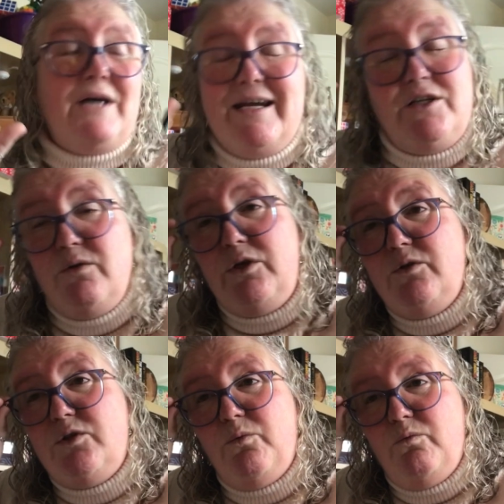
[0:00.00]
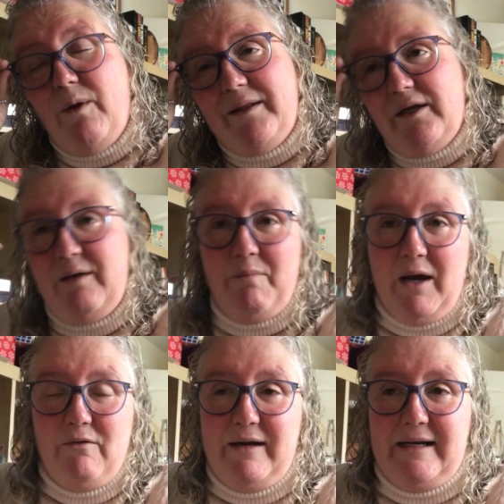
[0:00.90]
I don't use the weather in
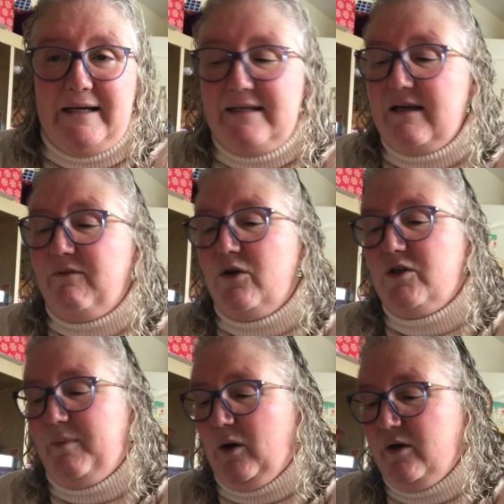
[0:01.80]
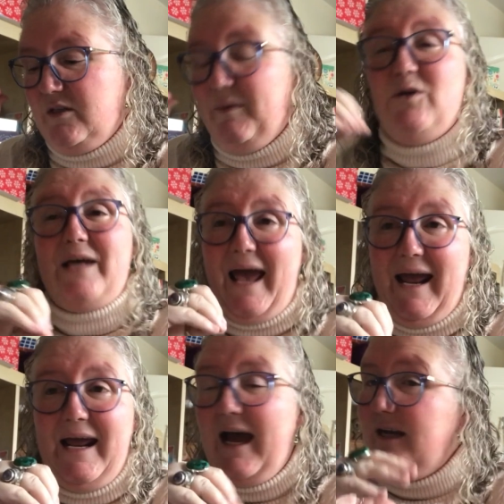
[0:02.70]
my readings, I've got to be honest, because
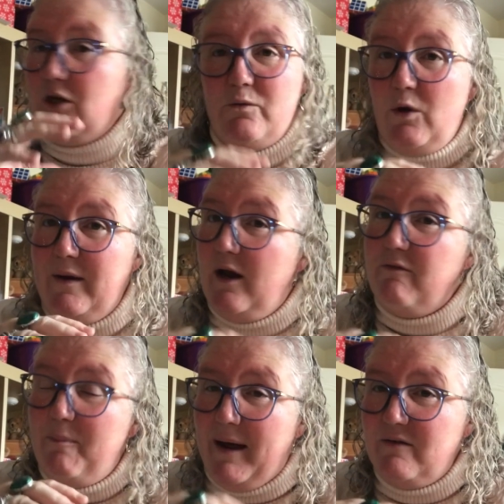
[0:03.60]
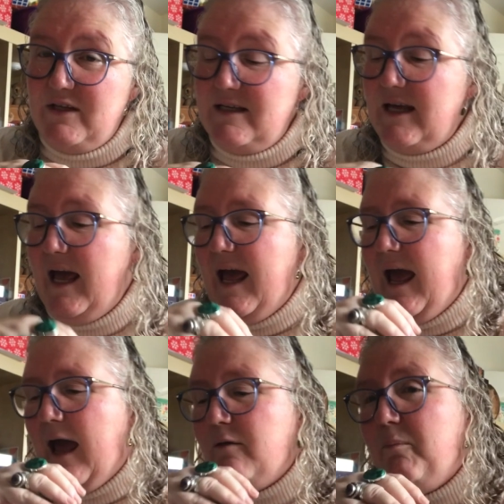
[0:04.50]
A, I don't know enough about it,
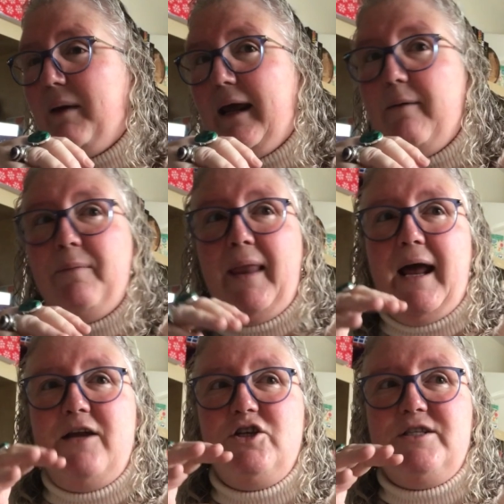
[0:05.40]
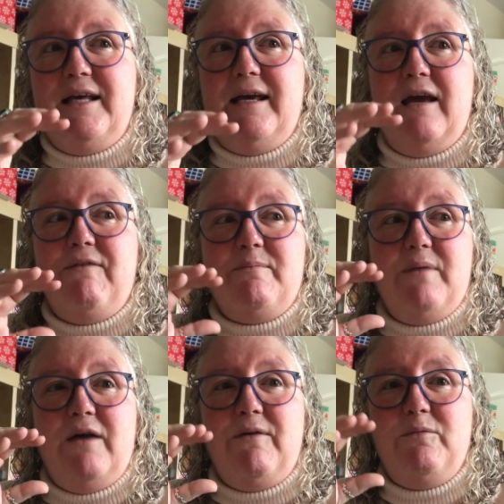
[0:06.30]
and B, I just think if
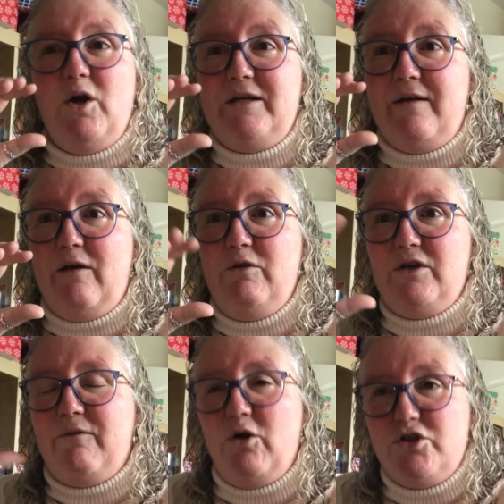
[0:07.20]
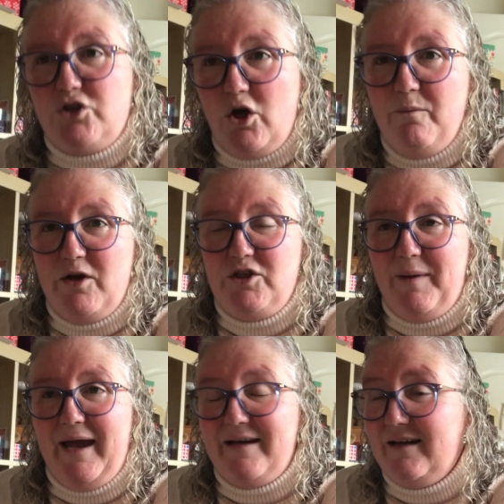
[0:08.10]
I'm going down that route, I've got so much in
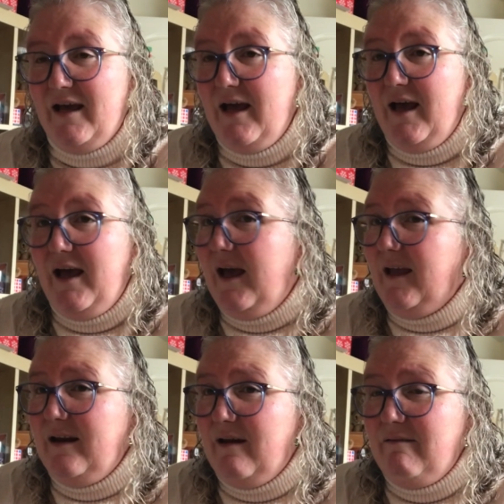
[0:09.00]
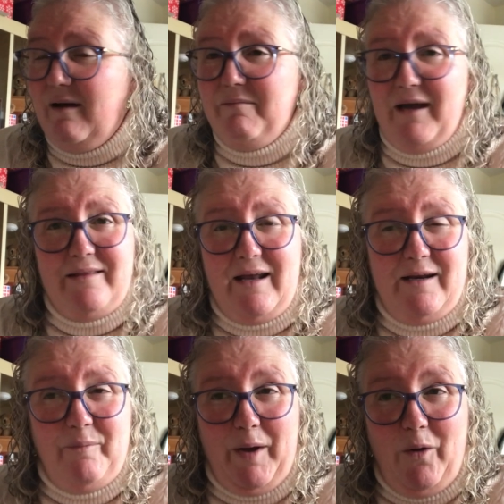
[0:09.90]
my head, and you know, I'm getting that
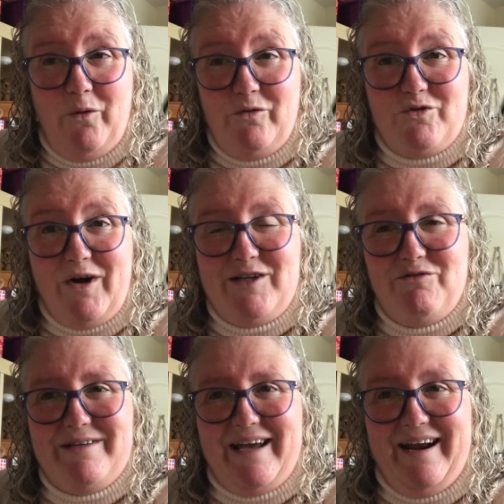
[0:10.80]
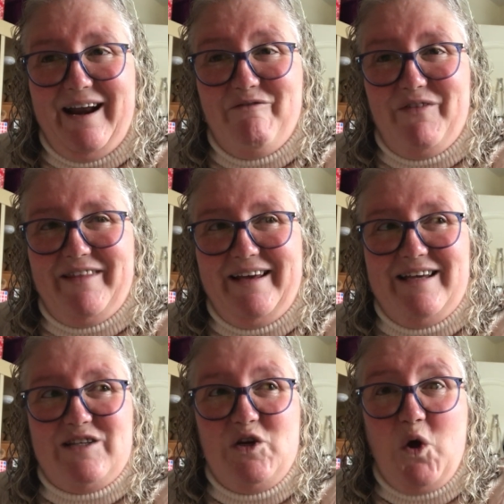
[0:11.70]
little bit older, and trying to retain everything
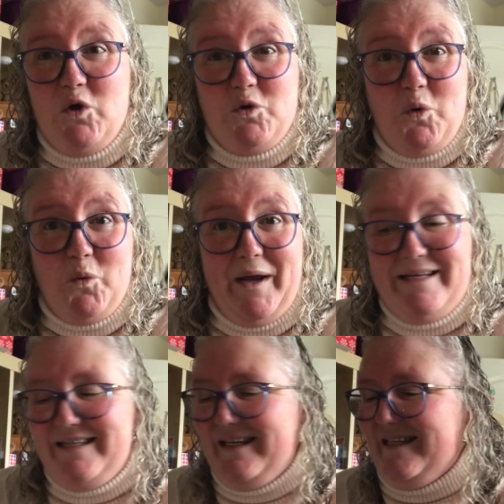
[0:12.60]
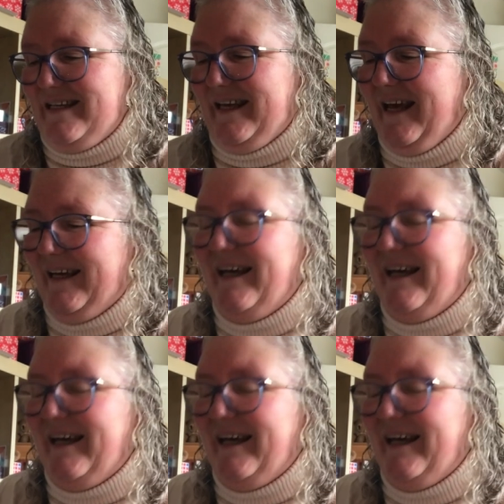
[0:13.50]
is not always easy.